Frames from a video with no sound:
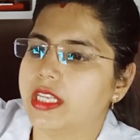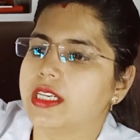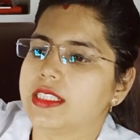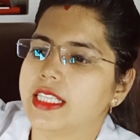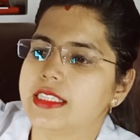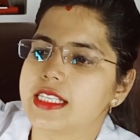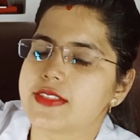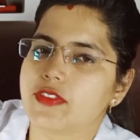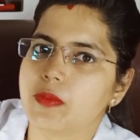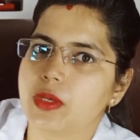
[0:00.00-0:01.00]
then these
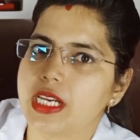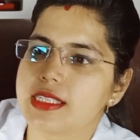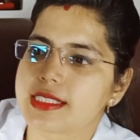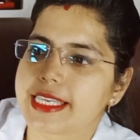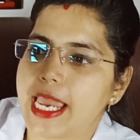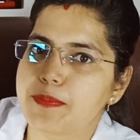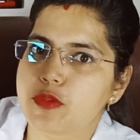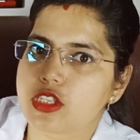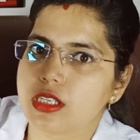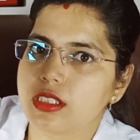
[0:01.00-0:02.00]
fimbrias
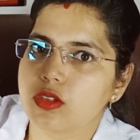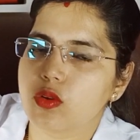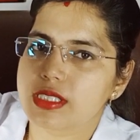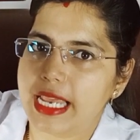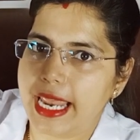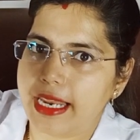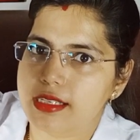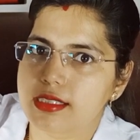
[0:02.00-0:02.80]
capture those eggs